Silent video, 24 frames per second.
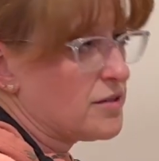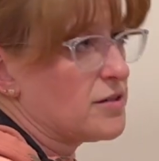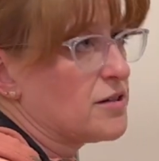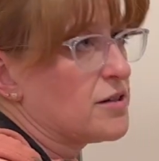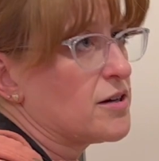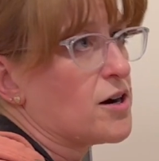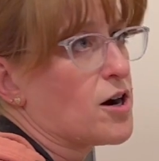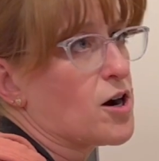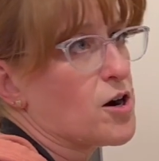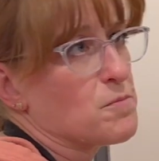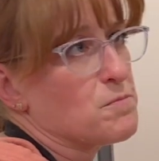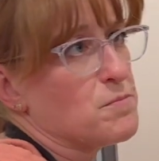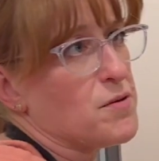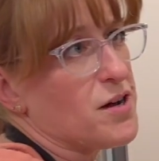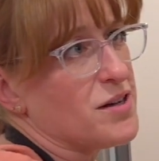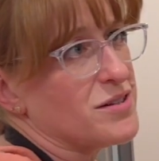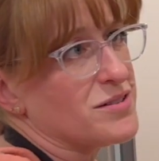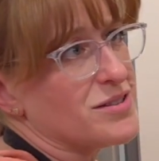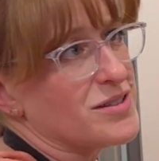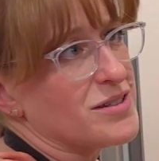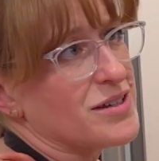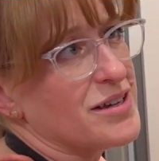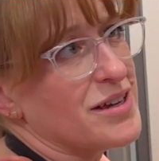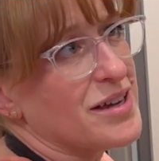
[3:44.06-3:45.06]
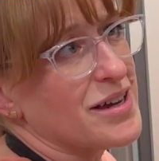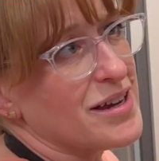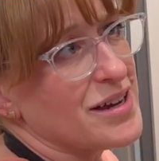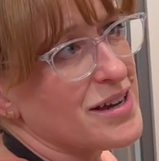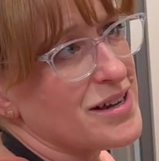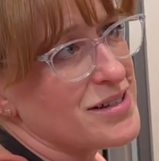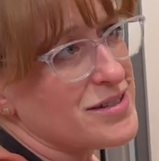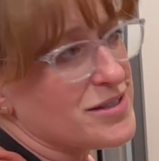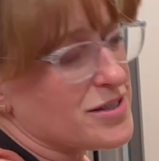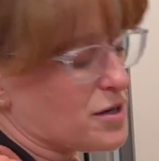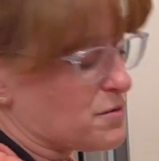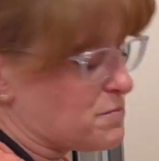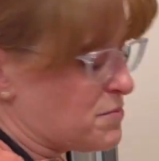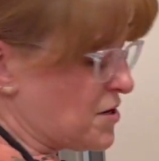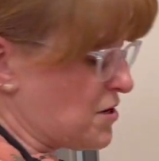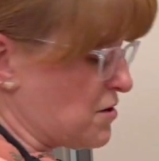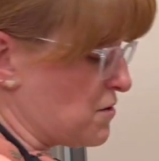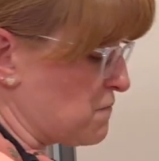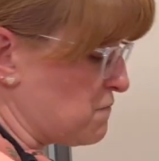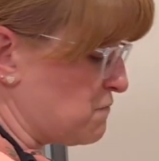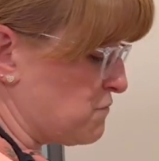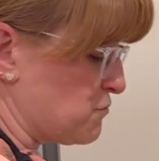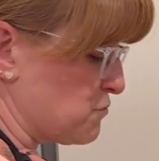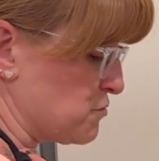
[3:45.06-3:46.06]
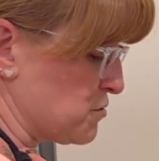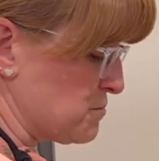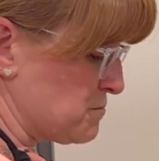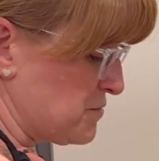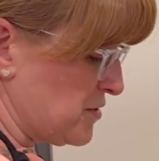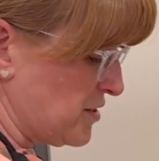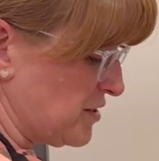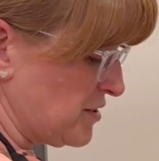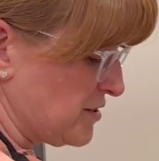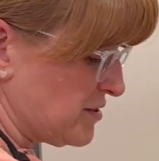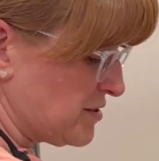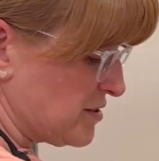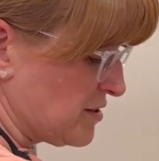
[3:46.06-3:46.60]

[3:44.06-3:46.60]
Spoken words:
Our pasta has about 4 minutes